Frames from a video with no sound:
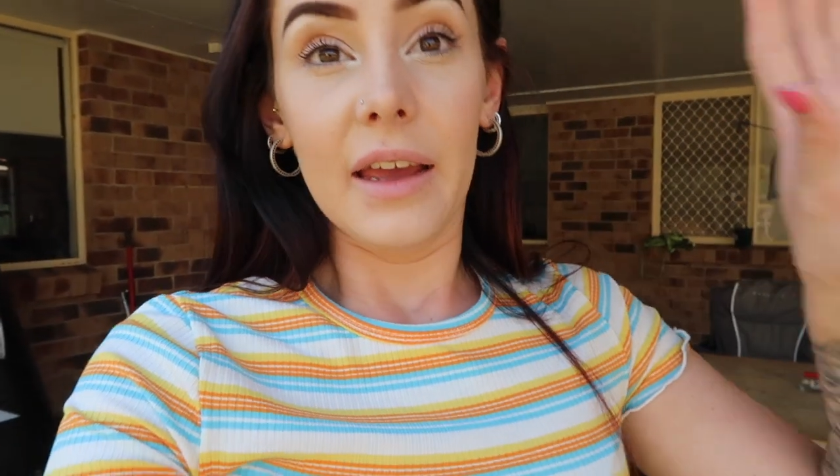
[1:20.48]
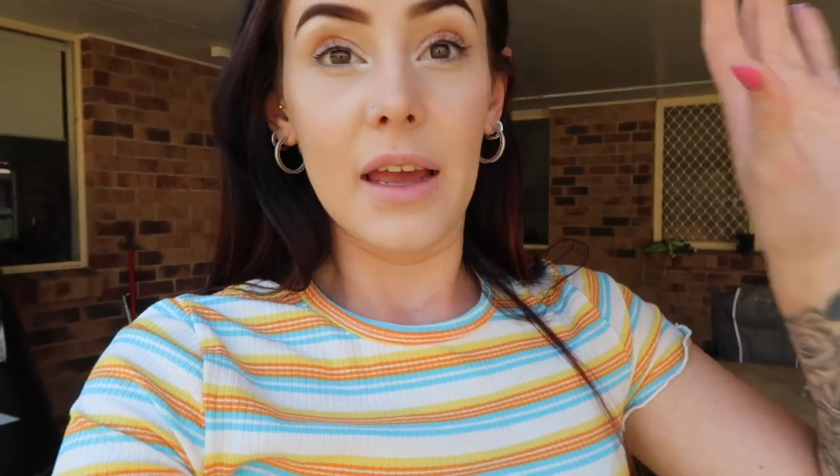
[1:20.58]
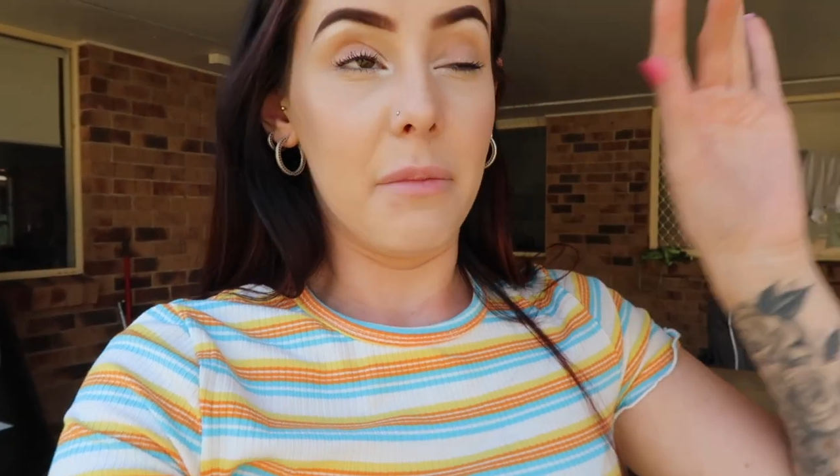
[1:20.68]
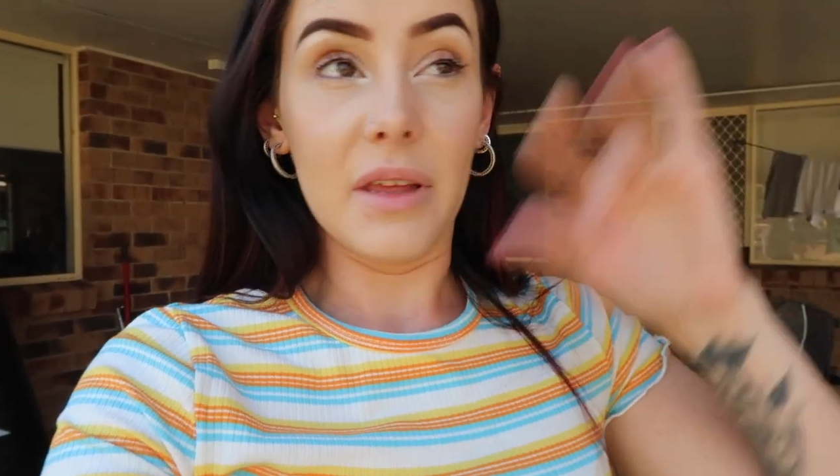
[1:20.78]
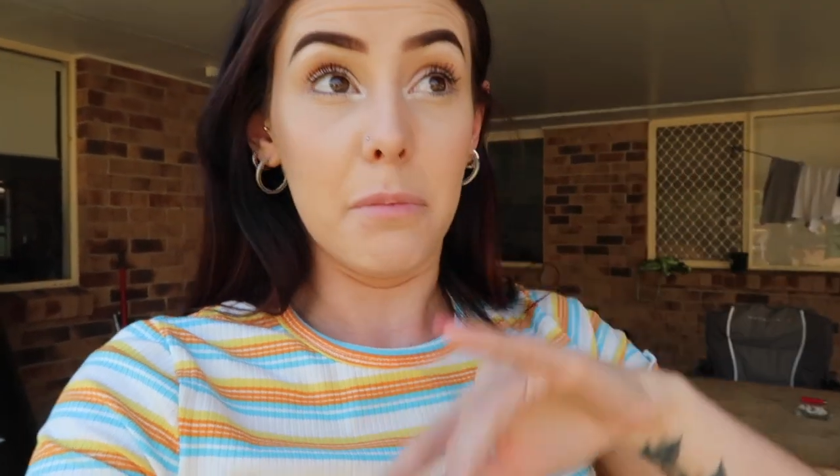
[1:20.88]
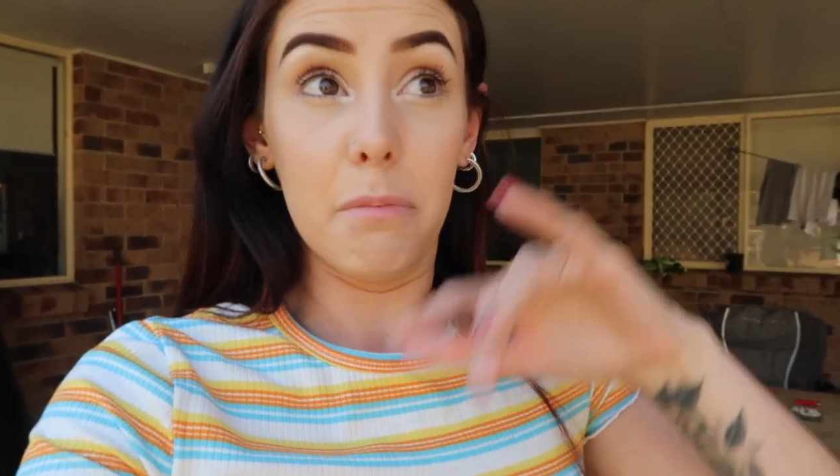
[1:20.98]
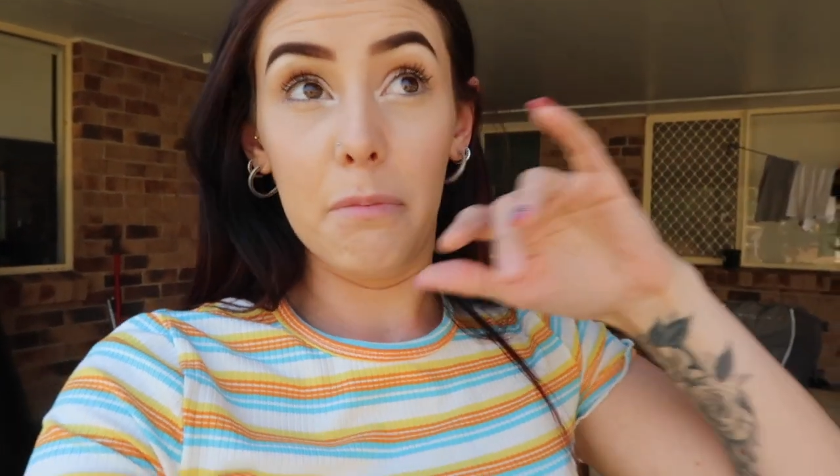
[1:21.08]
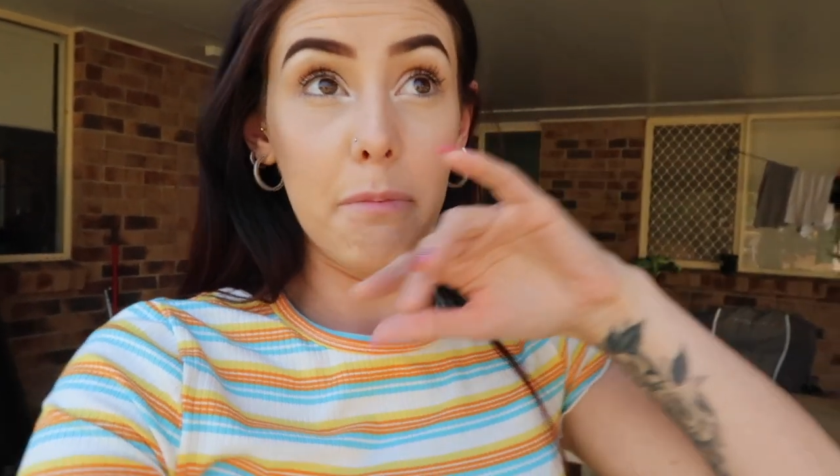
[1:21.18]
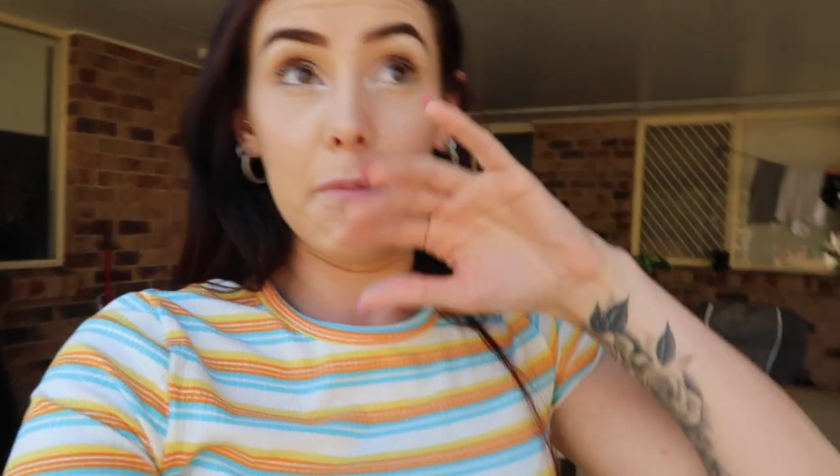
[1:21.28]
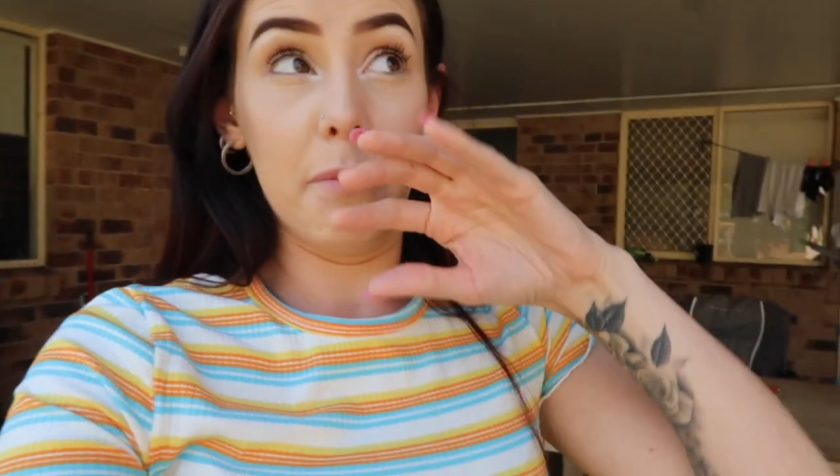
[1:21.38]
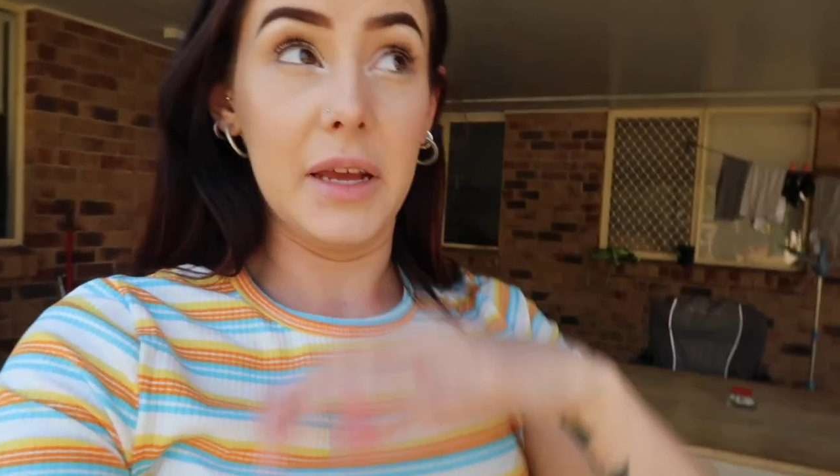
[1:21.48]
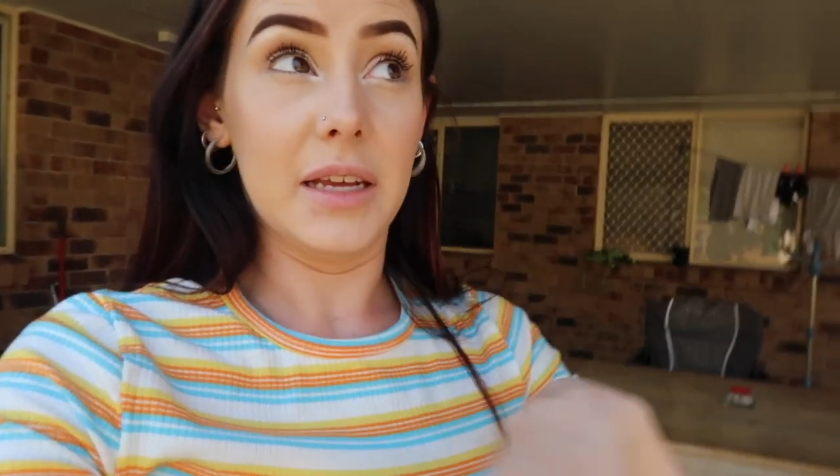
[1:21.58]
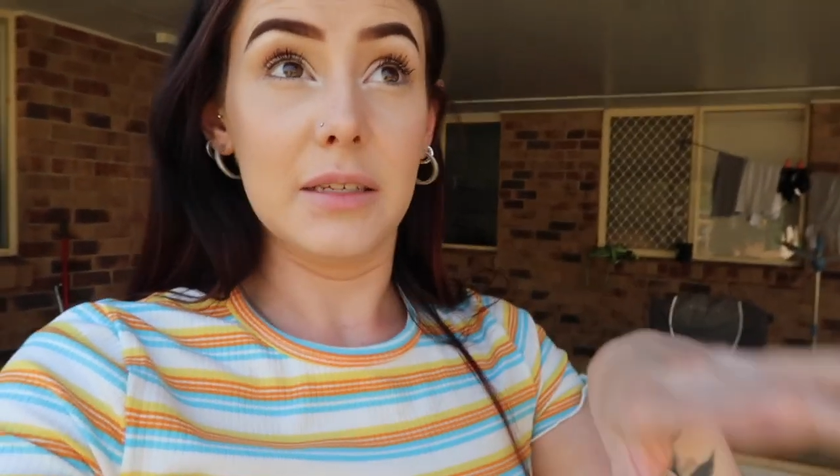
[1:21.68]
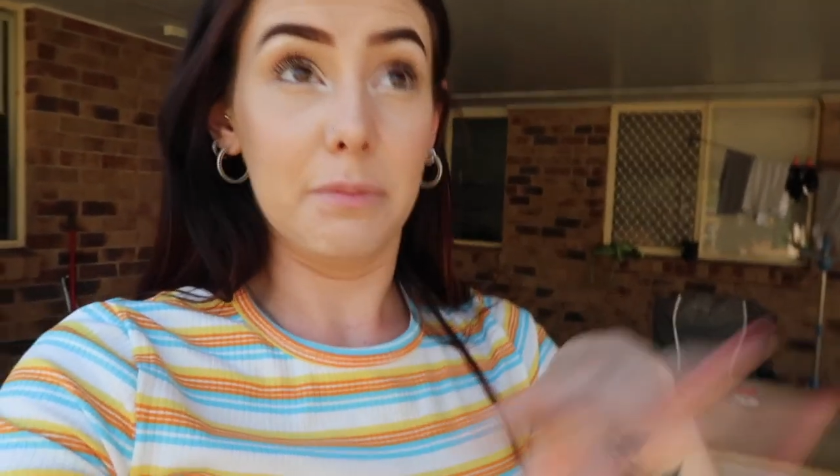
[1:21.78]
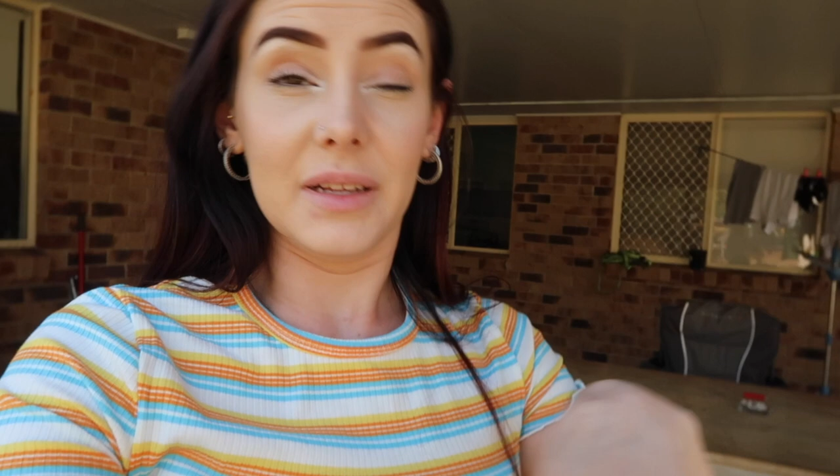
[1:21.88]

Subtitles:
can be the biggest